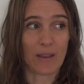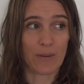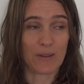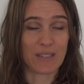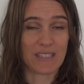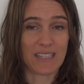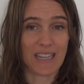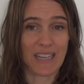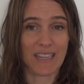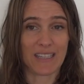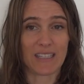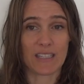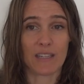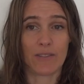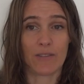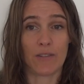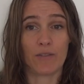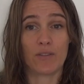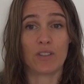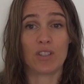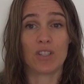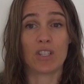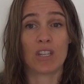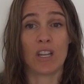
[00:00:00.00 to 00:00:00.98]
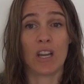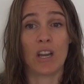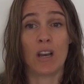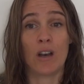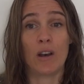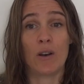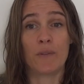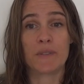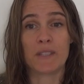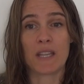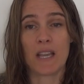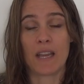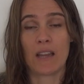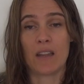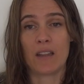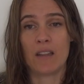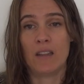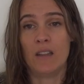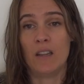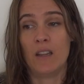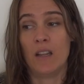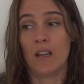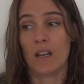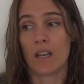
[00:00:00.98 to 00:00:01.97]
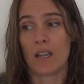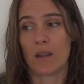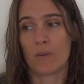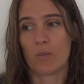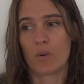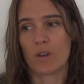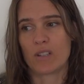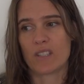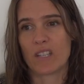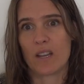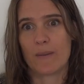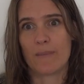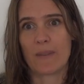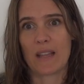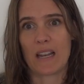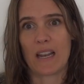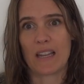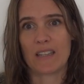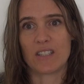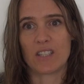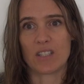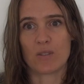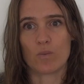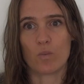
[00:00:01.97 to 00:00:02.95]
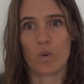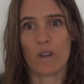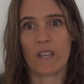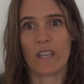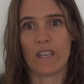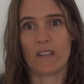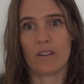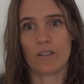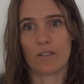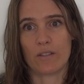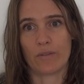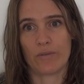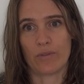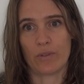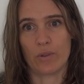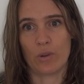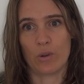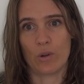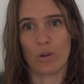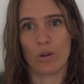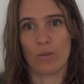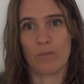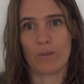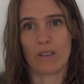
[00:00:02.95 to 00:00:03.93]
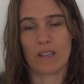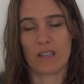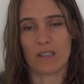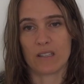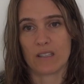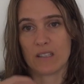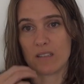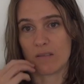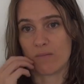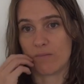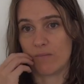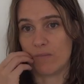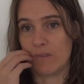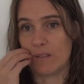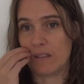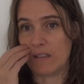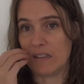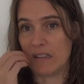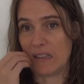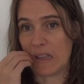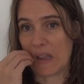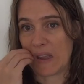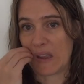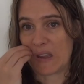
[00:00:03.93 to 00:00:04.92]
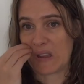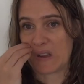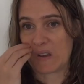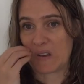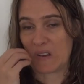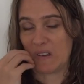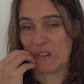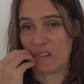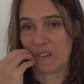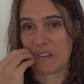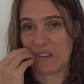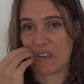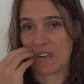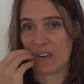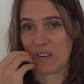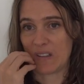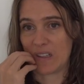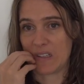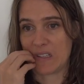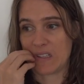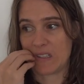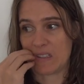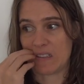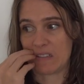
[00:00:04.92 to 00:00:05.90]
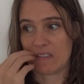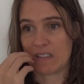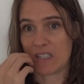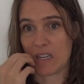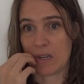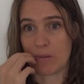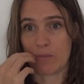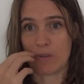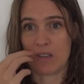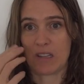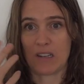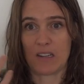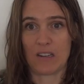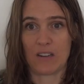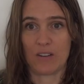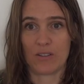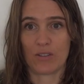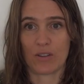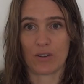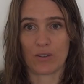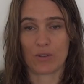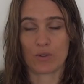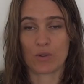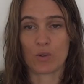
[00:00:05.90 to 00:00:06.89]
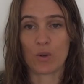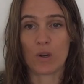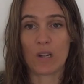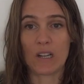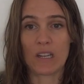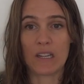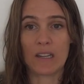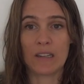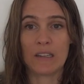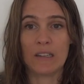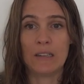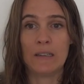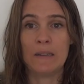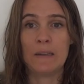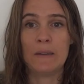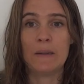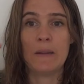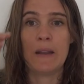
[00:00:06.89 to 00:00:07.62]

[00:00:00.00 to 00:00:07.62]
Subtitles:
They would take stuff off the shelves. They, like one time they like just weed on the floor because they couldn't, you know, they didn't tell me they needed to go to the toilet.